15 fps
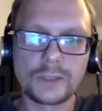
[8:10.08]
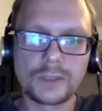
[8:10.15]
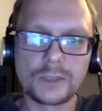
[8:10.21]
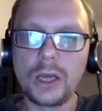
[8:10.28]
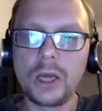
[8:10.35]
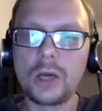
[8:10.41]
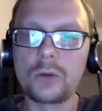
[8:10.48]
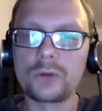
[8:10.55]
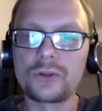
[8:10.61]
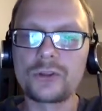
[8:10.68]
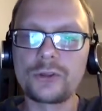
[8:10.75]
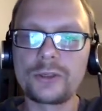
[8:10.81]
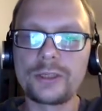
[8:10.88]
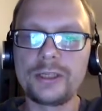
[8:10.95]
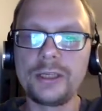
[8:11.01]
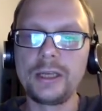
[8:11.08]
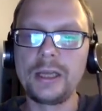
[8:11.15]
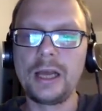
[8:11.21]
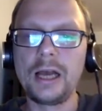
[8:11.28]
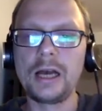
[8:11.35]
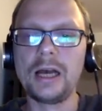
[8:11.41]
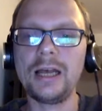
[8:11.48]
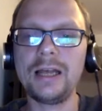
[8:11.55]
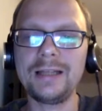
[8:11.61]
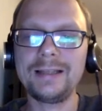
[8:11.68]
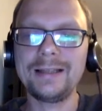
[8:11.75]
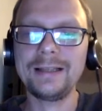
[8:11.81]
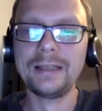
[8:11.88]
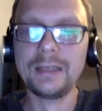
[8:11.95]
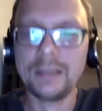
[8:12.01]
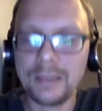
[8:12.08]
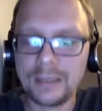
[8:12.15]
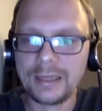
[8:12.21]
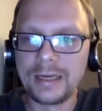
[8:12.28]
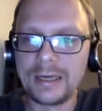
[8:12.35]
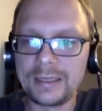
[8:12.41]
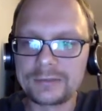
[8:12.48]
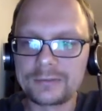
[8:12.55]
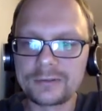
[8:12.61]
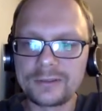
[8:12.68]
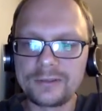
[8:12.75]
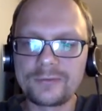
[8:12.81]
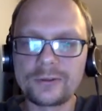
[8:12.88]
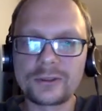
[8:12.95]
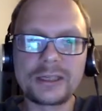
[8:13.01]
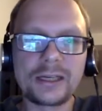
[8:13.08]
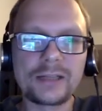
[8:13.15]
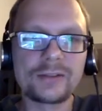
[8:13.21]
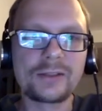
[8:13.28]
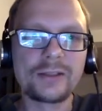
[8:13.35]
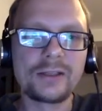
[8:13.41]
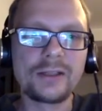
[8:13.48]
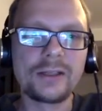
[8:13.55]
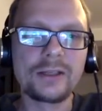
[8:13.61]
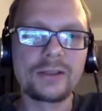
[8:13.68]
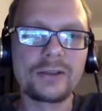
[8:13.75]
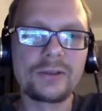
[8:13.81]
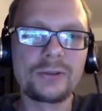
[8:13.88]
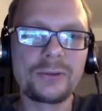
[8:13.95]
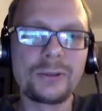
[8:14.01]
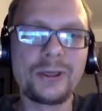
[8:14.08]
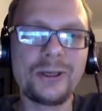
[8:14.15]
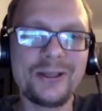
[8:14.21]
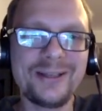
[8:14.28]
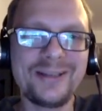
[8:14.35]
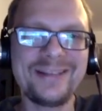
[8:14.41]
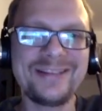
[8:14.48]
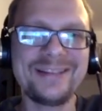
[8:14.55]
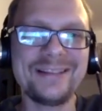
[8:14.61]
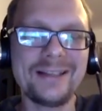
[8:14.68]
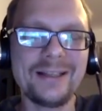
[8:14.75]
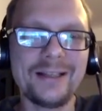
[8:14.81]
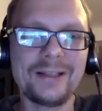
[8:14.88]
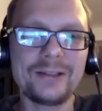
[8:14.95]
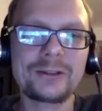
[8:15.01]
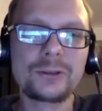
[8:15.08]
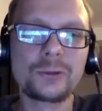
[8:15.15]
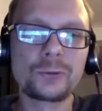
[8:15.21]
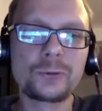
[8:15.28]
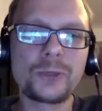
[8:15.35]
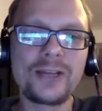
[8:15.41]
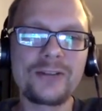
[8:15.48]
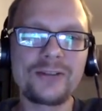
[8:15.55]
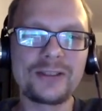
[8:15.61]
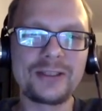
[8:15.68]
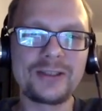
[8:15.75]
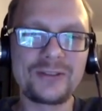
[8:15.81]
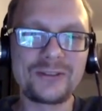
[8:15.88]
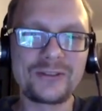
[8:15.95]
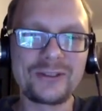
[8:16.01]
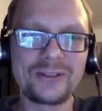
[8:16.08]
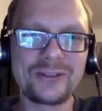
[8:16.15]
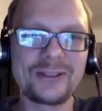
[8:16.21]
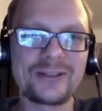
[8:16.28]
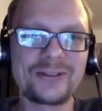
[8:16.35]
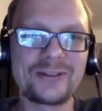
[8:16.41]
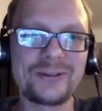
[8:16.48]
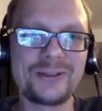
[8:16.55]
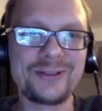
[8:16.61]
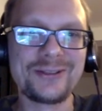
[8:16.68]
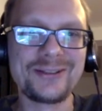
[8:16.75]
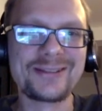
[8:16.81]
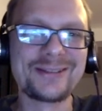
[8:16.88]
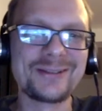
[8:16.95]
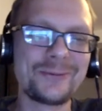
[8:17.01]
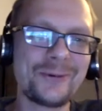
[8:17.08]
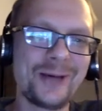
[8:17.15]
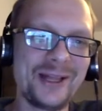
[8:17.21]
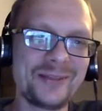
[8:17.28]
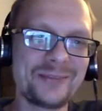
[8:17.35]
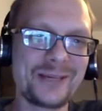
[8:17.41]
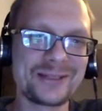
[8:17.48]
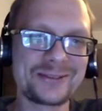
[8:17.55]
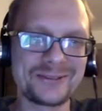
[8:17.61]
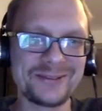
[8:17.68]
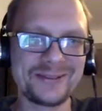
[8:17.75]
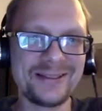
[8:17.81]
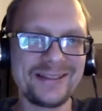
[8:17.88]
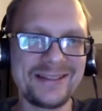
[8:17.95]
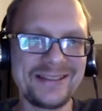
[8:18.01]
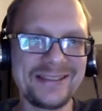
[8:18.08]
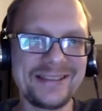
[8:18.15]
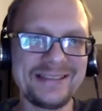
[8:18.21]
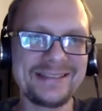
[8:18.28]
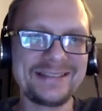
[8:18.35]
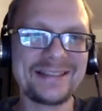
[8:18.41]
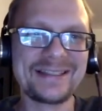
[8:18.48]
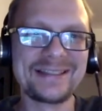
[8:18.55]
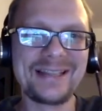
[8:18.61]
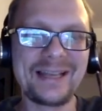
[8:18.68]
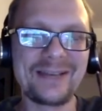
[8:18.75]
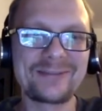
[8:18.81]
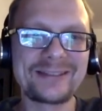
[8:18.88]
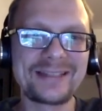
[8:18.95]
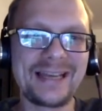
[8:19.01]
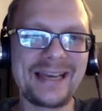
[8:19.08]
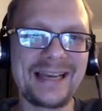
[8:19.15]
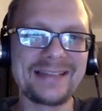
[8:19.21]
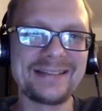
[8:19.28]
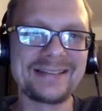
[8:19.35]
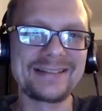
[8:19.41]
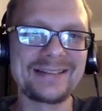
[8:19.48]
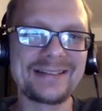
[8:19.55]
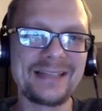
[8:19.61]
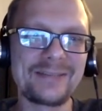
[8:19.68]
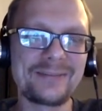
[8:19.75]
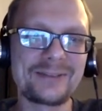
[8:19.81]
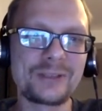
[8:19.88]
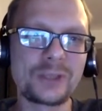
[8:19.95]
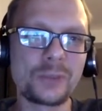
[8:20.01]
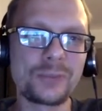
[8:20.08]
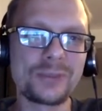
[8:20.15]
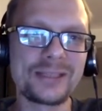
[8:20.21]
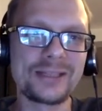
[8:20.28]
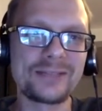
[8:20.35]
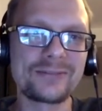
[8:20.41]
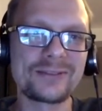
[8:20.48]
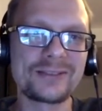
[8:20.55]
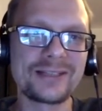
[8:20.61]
Oh, sorry, I totally forgot to to run this. There's a run button in the top left